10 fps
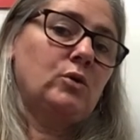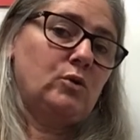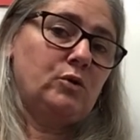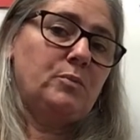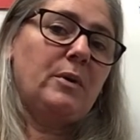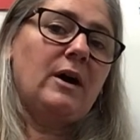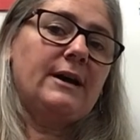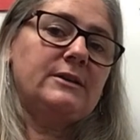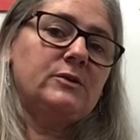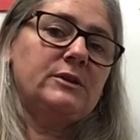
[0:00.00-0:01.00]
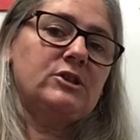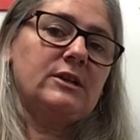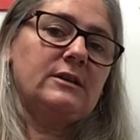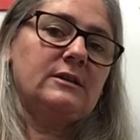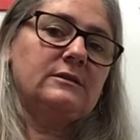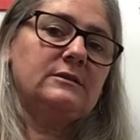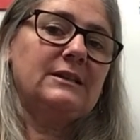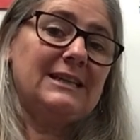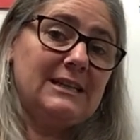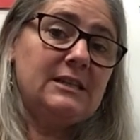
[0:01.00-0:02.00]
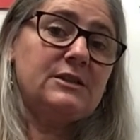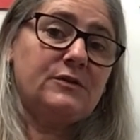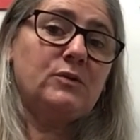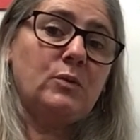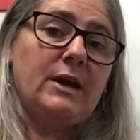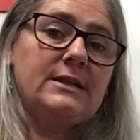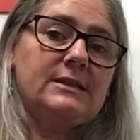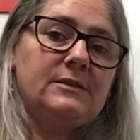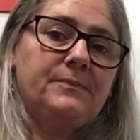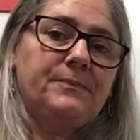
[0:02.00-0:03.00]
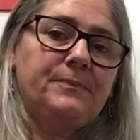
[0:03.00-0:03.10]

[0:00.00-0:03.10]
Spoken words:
goodbye to each other in different ways.